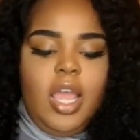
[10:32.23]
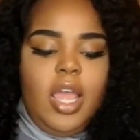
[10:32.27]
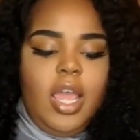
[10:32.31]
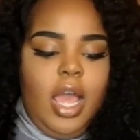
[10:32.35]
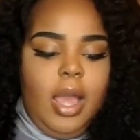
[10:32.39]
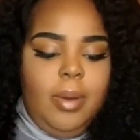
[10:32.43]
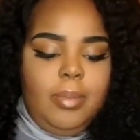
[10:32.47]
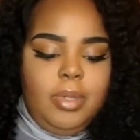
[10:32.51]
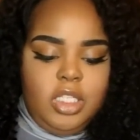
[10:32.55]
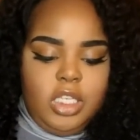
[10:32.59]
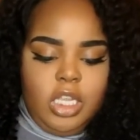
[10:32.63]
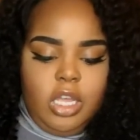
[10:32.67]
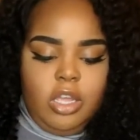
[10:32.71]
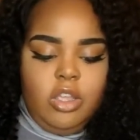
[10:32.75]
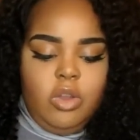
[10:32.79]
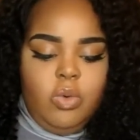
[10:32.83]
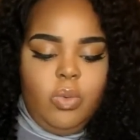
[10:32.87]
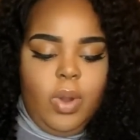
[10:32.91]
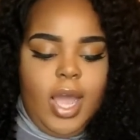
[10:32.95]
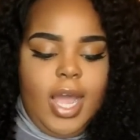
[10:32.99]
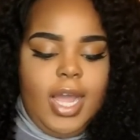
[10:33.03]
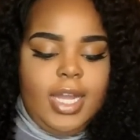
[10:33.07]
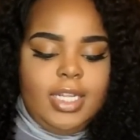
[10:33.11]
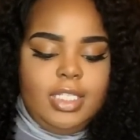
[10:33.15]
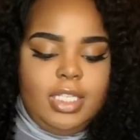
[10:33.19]
I'm gonna tell you
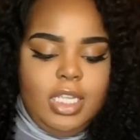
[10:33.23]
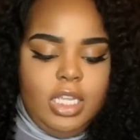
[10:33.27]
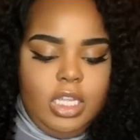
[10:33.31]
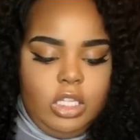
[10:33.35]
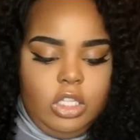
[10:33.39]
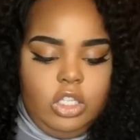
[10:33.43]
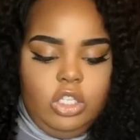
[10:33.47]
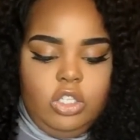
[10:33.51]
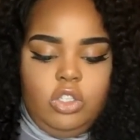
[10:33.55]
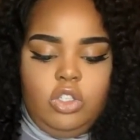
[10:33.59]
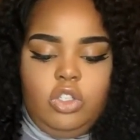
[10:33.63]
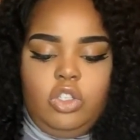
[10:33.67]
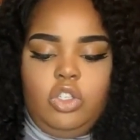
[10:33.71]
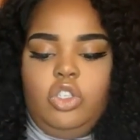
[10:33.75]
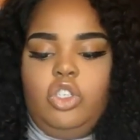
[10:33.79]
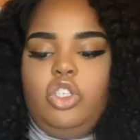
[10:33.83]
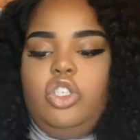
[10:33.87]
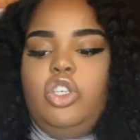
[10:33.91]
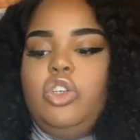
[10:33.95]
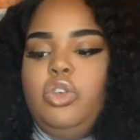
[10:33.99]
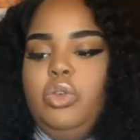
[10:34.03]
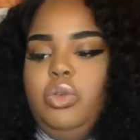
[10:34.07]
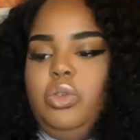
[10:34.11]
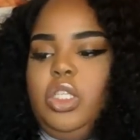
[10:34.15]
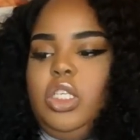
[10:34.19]
why I didn't
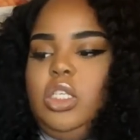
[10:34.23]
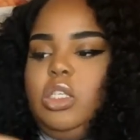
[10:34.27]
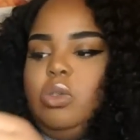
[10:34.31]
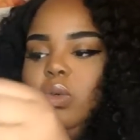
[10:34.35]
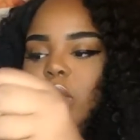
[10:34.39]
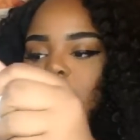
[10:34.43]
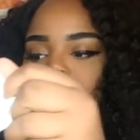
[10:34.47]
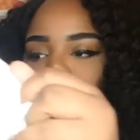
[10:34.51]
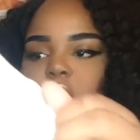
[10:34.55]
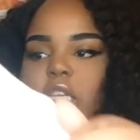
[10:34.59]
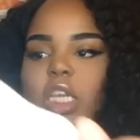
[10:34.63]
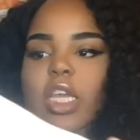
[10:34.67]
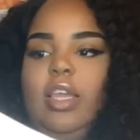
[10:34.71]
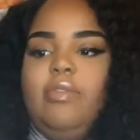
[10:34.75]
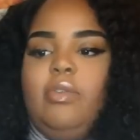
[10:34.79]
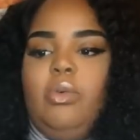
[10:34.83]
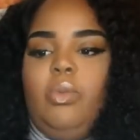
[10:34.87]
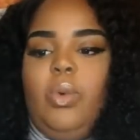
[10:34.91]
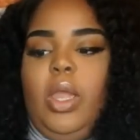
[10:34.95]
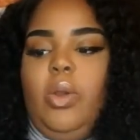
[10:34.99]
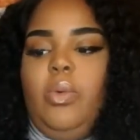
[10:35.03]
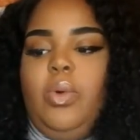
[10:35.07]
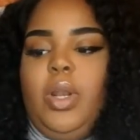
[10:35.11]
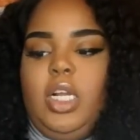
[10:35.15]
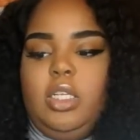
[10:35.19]
choose this one as a
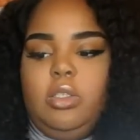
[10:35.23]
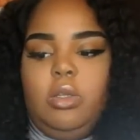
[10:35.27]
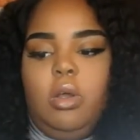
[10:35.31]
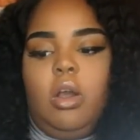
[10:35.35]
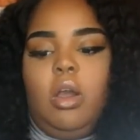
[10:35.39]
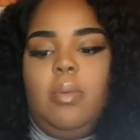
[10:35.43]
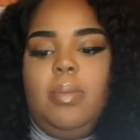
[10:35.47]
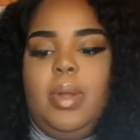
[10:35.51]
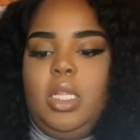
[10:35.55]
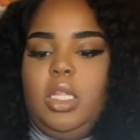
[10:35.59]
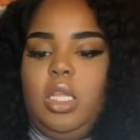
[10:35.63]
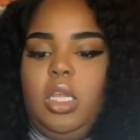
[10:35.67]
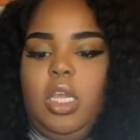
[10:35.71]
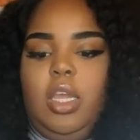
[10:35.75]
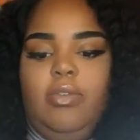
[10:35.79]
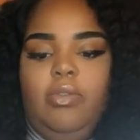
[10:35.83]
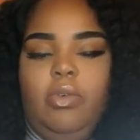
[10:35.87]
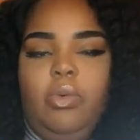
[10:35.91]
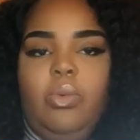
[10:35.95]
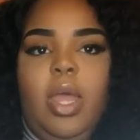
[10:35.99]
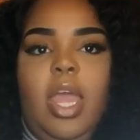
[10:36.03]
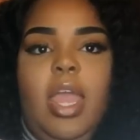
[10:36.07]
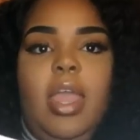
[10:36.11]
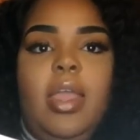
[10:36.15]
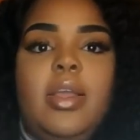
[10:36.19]
giveaway when I talk about the
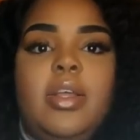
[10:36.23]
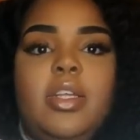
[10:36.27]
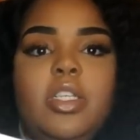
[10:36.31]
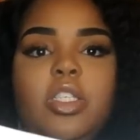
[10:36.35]
giveaway.